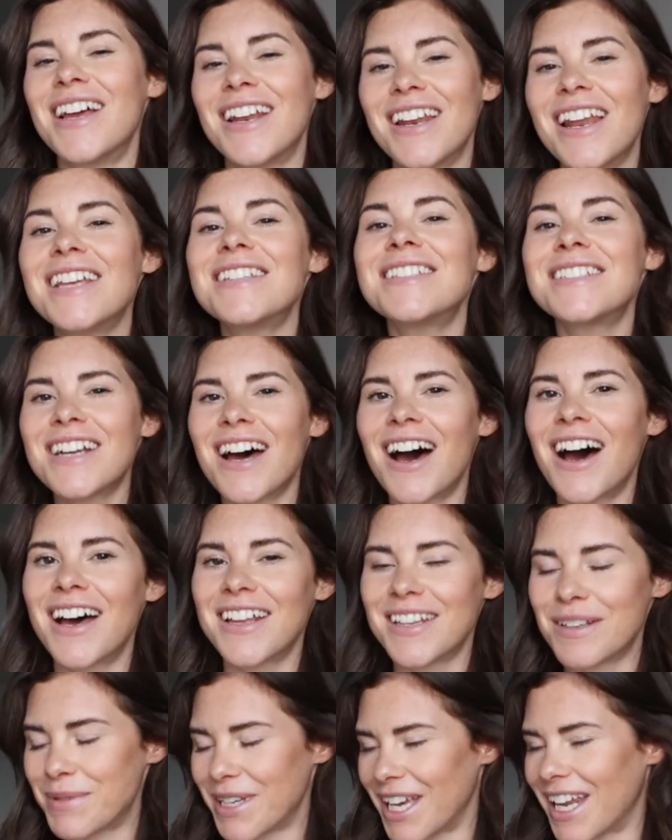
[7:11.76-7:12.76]
let's start
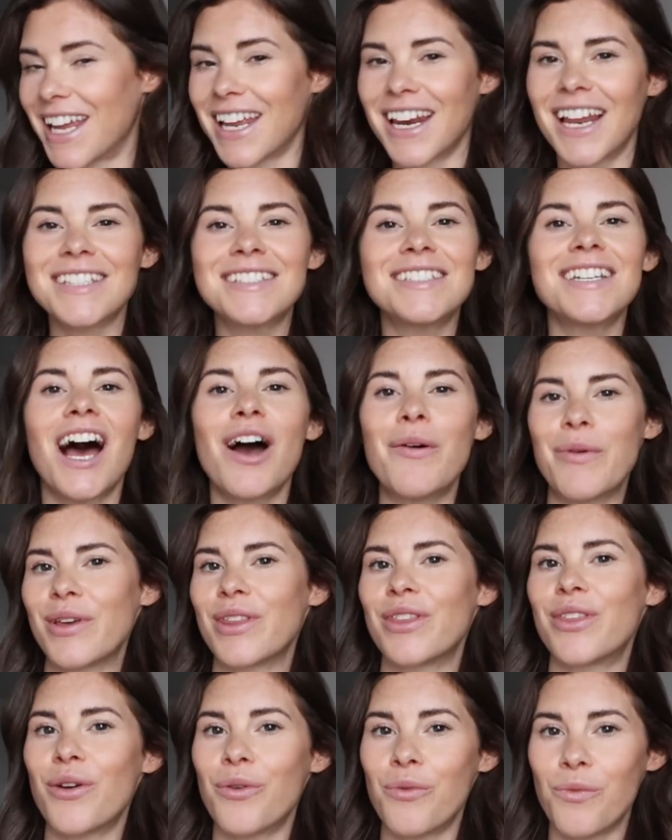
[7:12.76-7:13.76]
at the beginning. Let's start
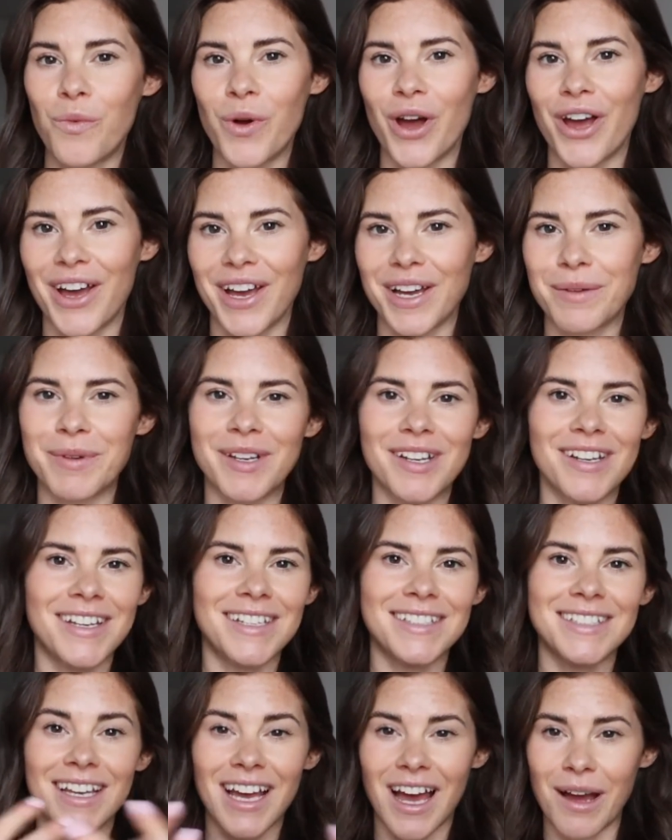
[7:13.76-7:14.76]
with work,
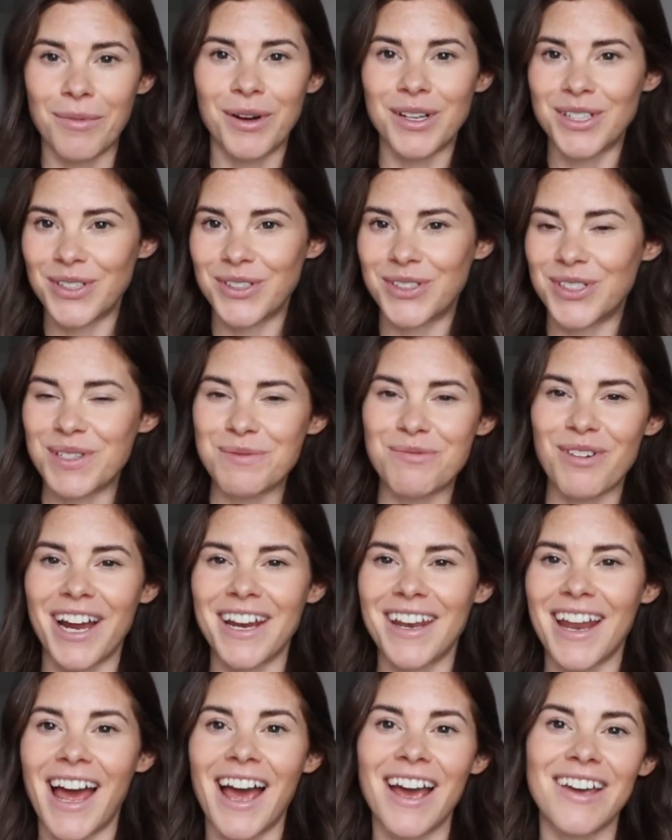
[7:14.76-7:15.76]
because I'm on YouTube
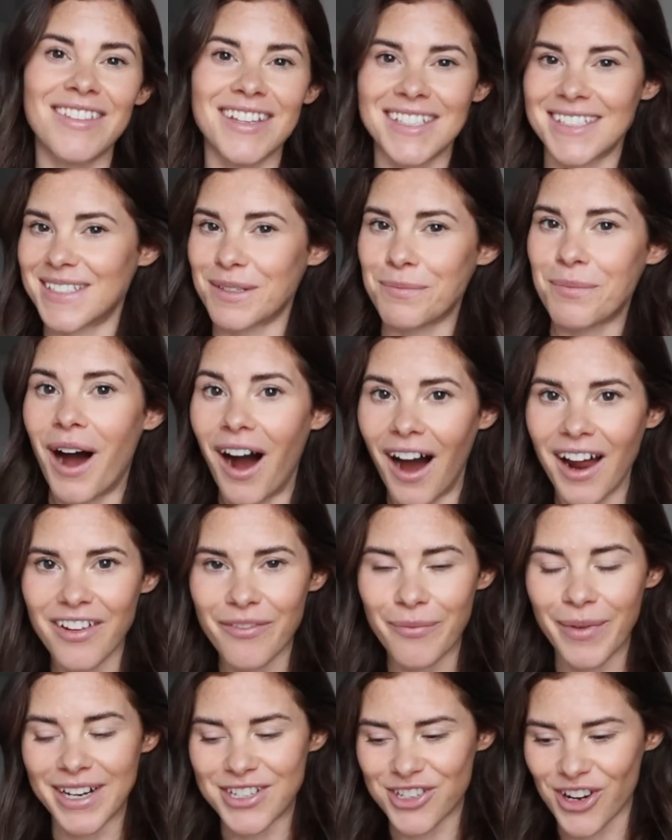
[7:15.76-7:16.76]
right now. This is a part
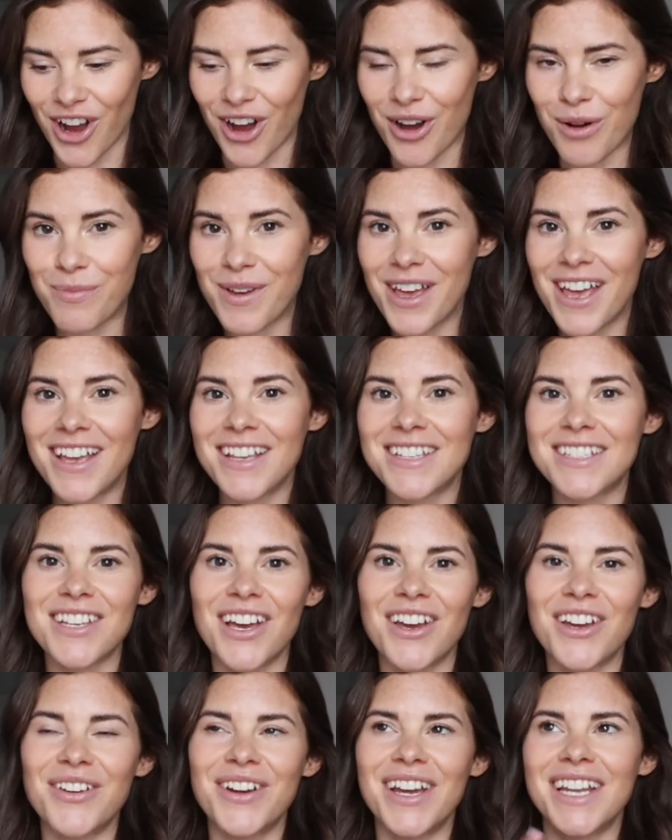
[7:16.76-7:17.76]
of my job. So
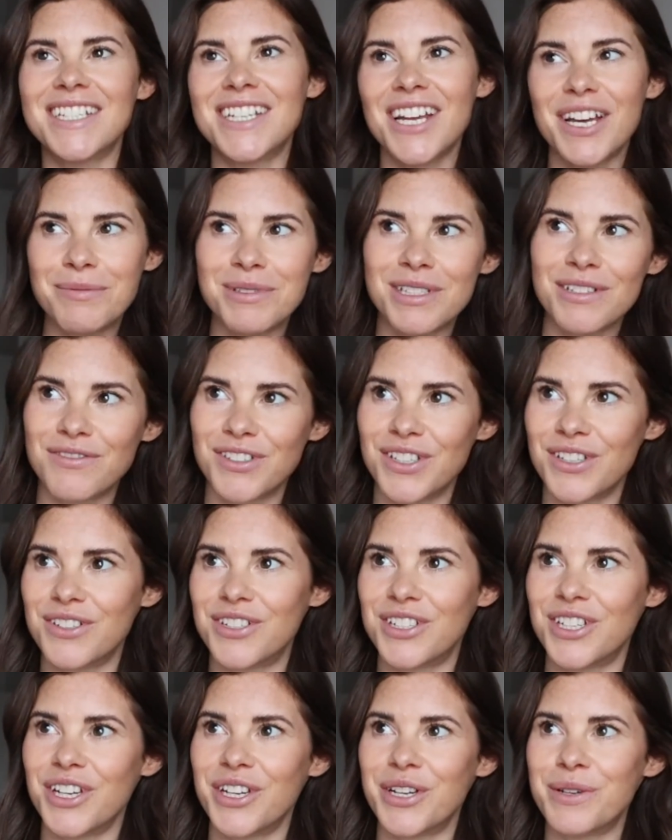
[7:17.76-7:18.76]
in terms of
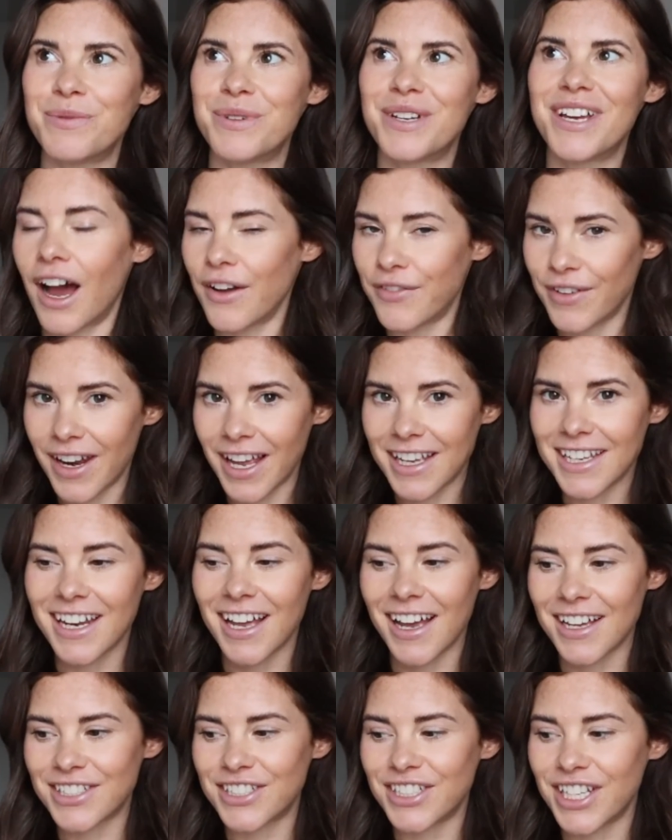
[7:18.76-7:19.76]
YouTube, I feel like
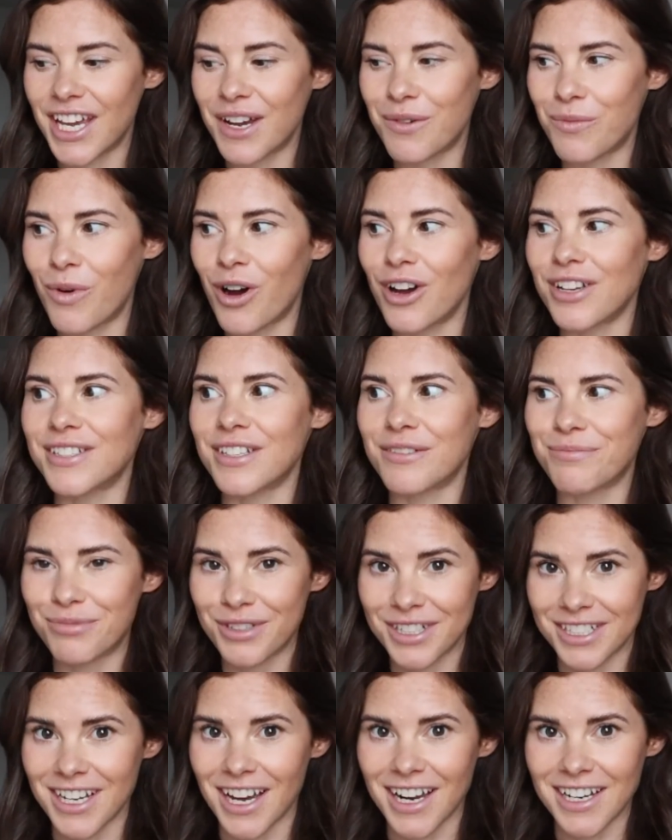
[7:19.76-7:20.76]
last year was
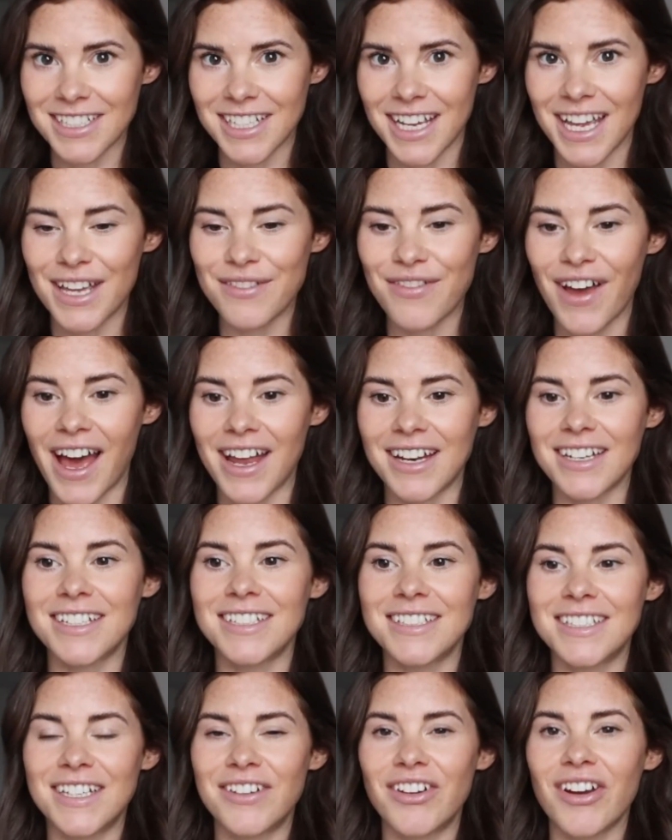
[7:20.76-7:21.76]
productive, and
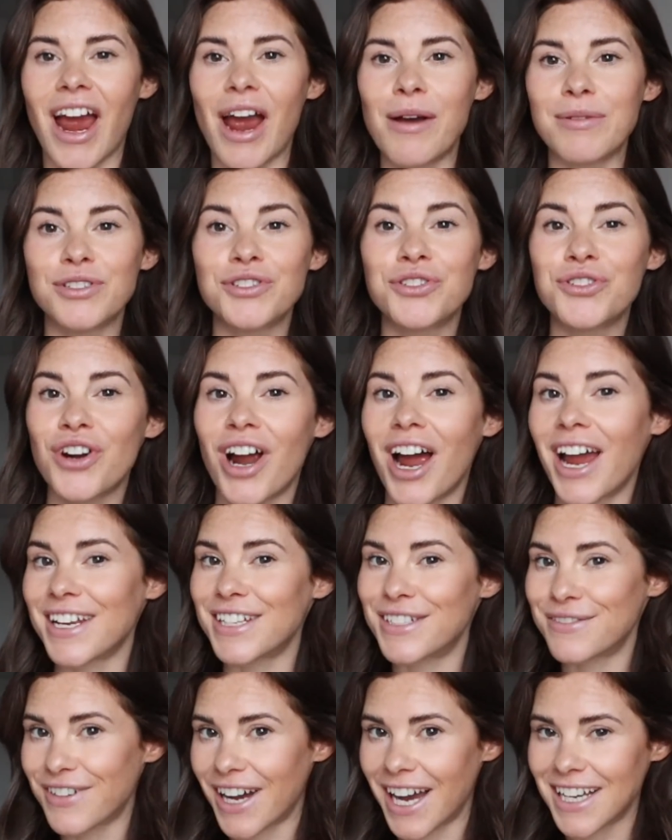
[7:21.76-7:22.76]
considering I was trying
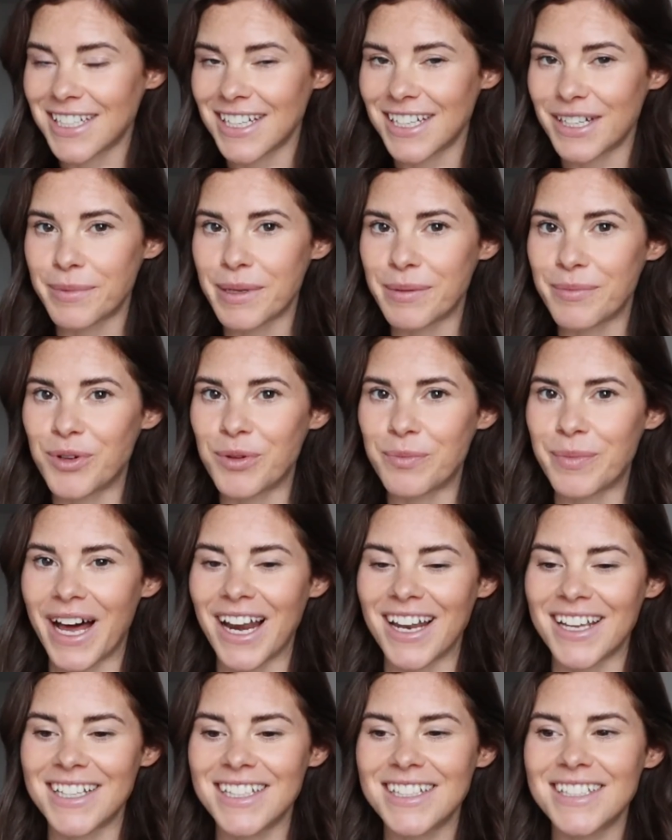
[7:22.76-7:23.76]
to find a little bit more
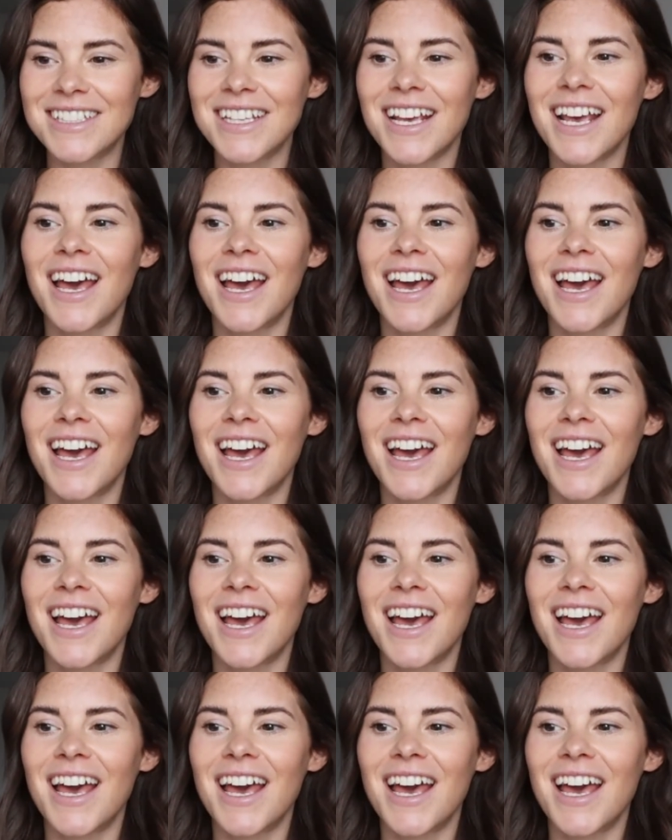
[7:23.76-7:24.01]
balance,